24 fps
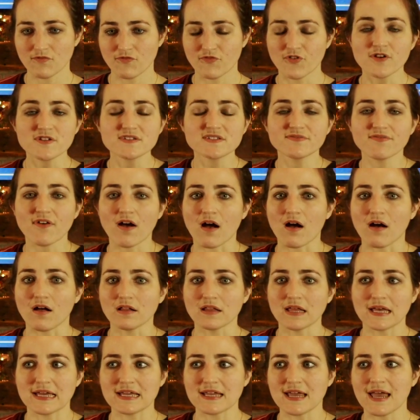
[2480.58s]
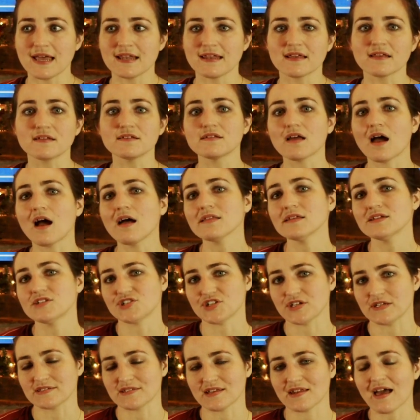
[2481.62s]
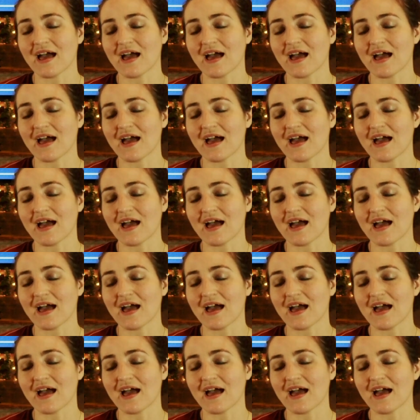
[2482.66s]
first of all, it acknowledges,